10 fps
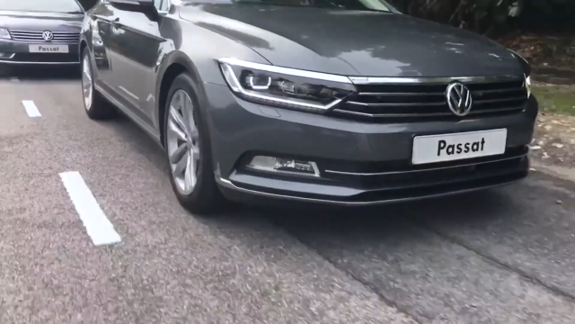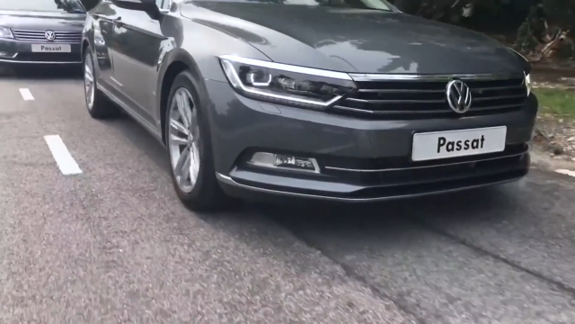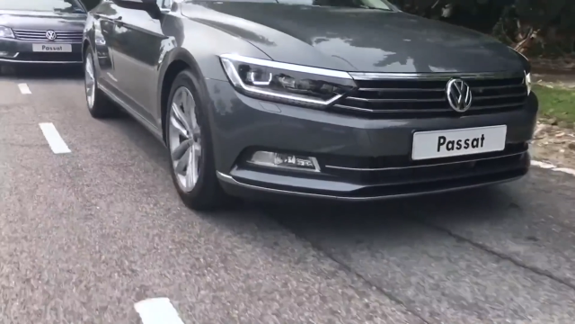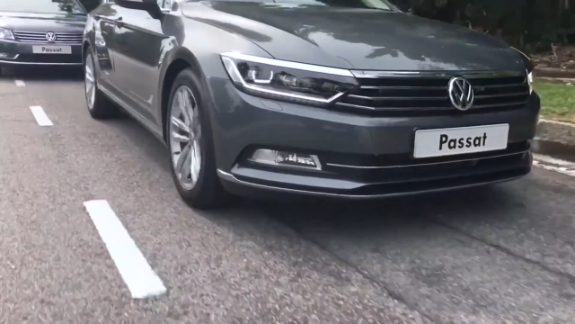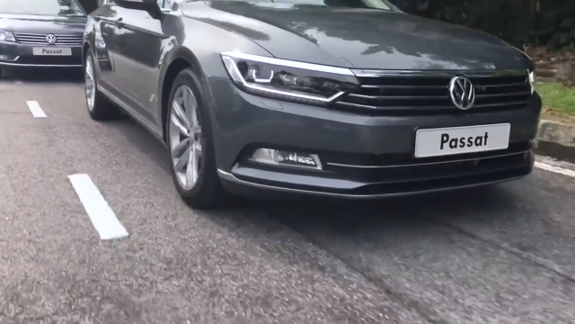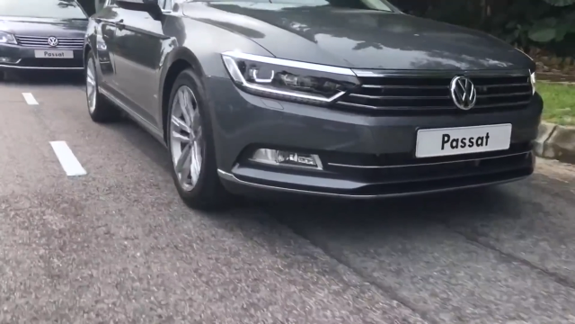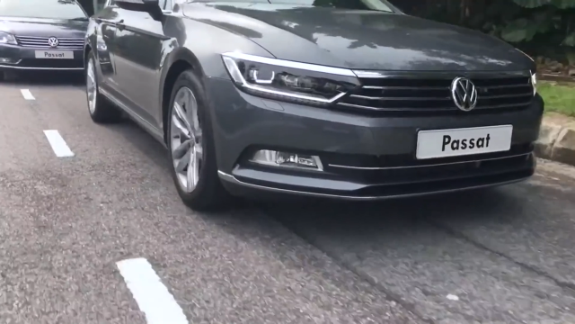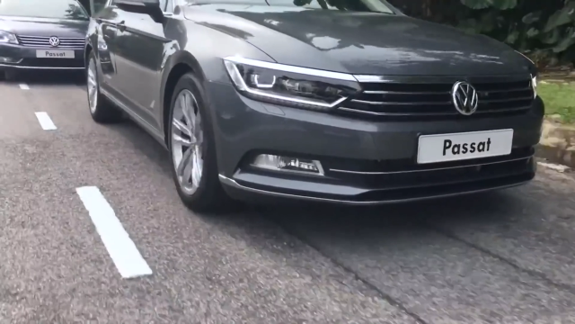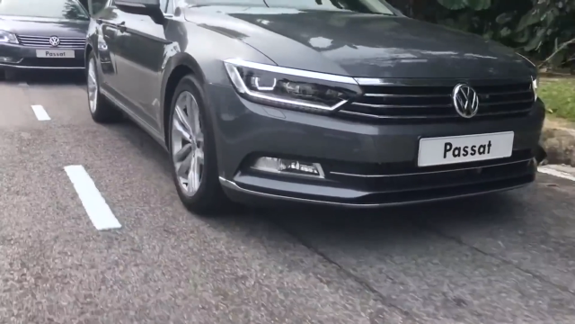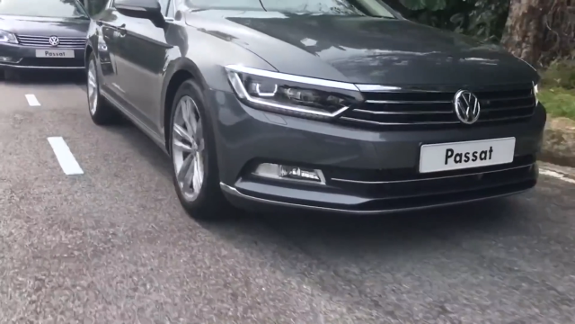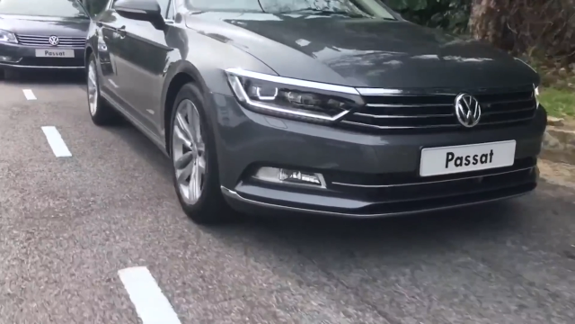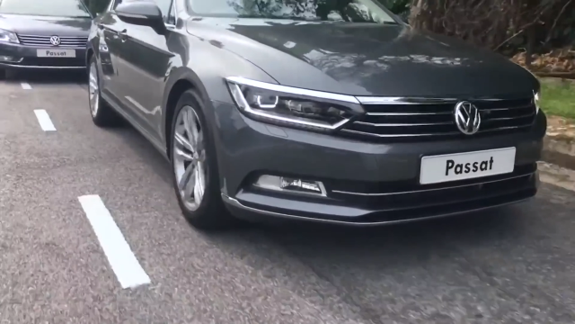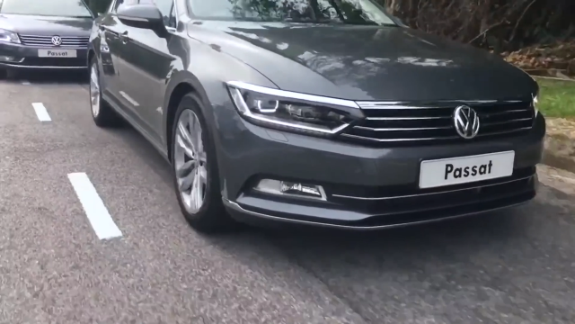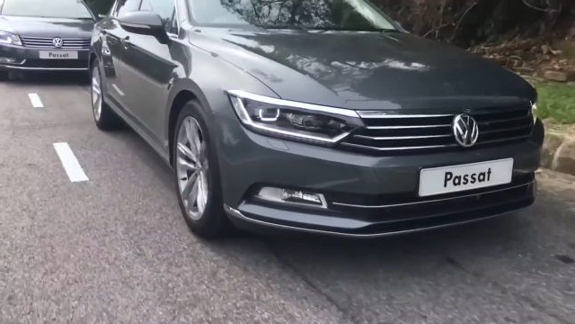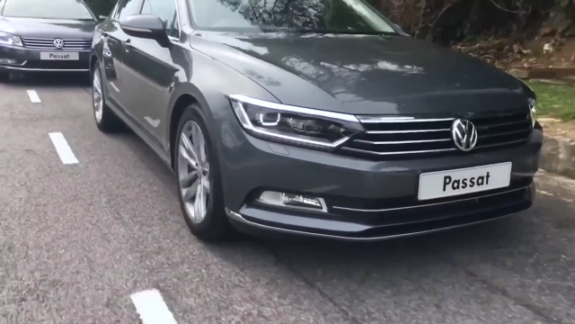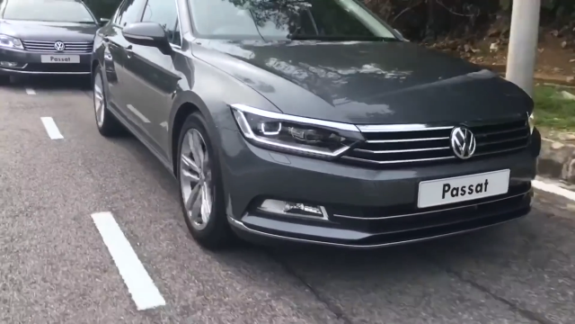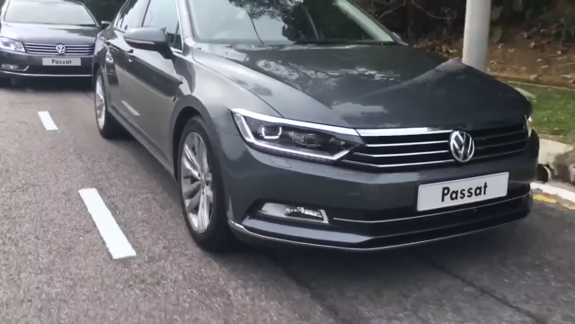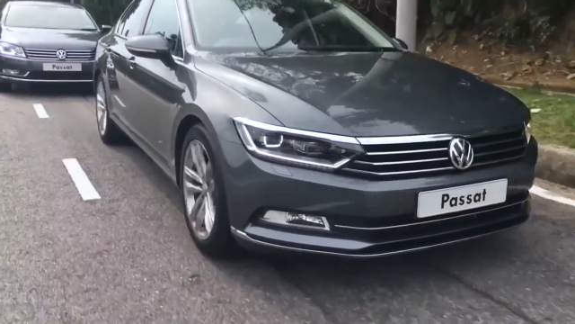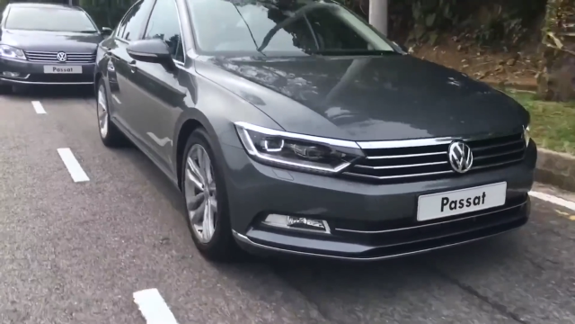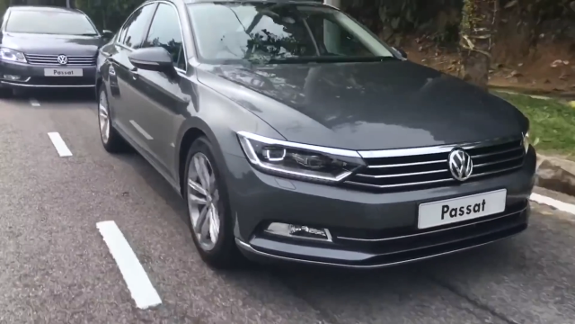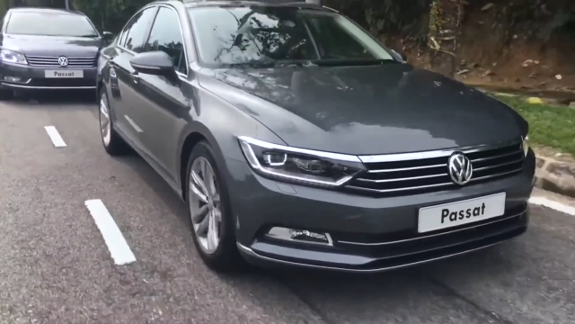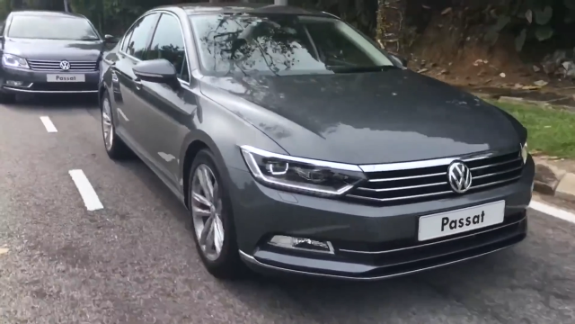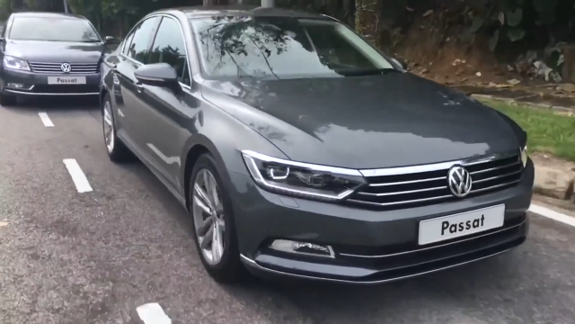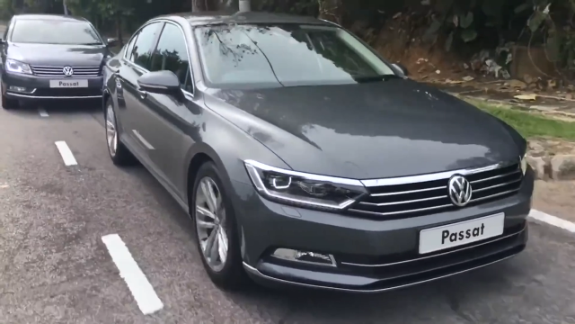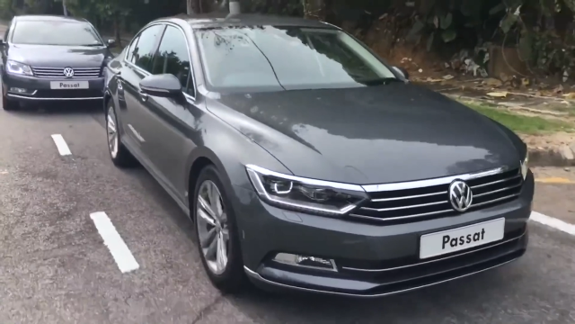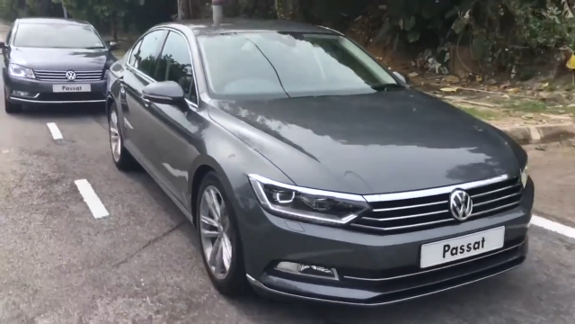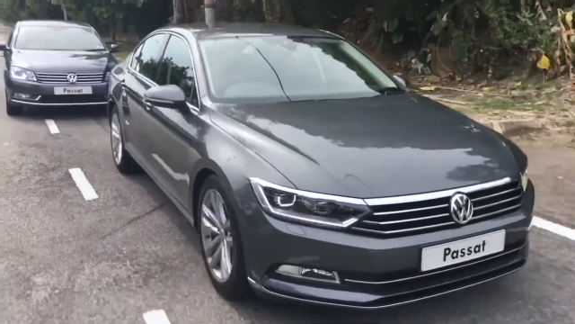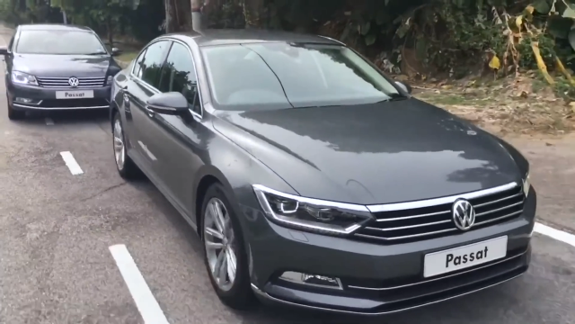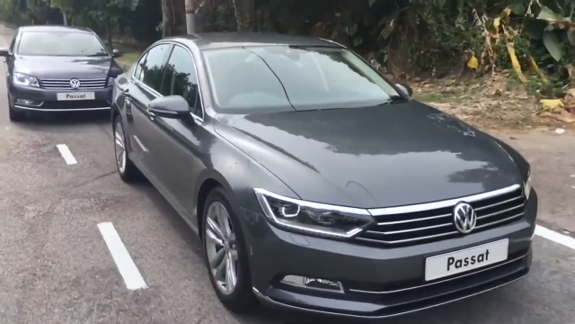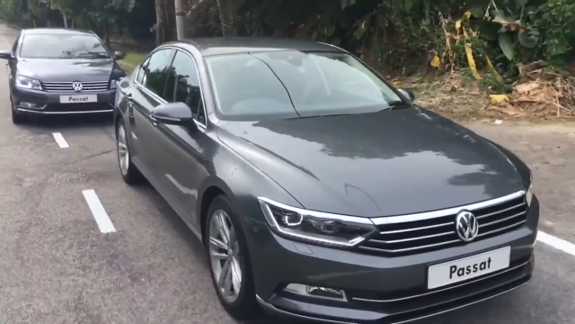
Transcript: [unreadable: no face in view]